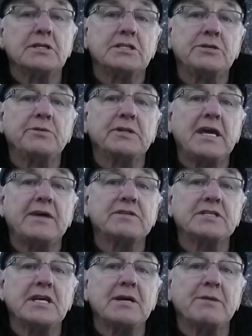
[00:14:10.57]
See what they have to
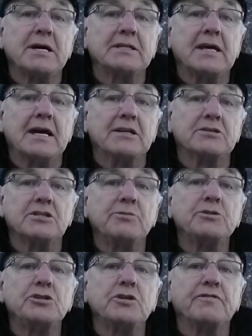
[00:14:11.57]
say about that. See
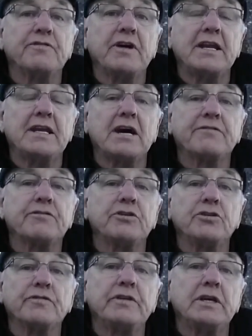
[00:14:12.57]
what you can find out for
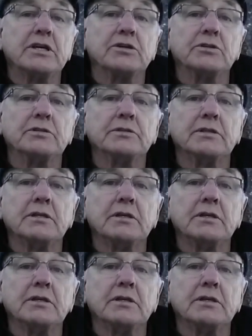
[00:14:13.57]
your vehicle.